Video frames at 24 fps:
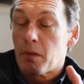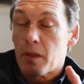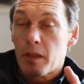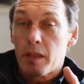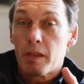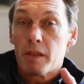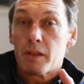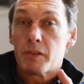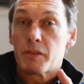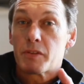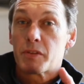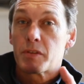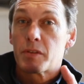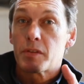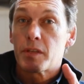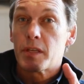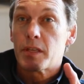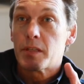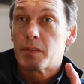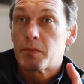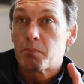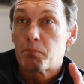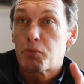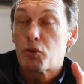
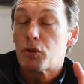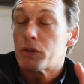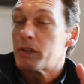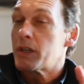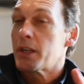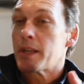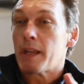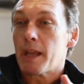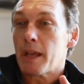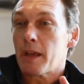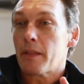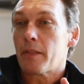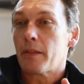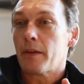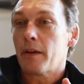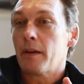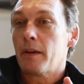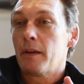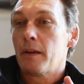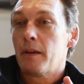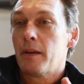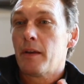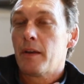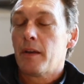is put together.
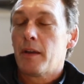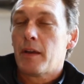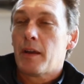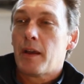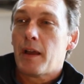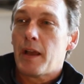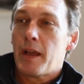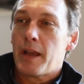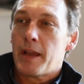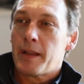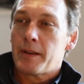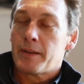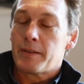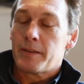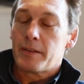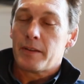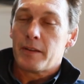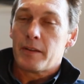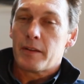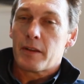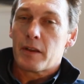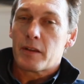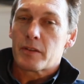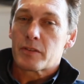And
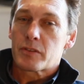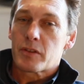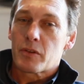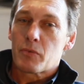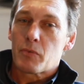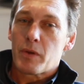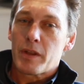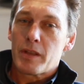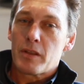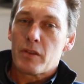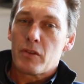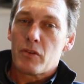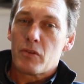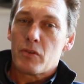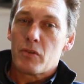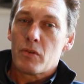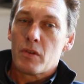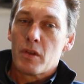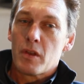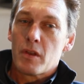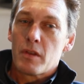so when you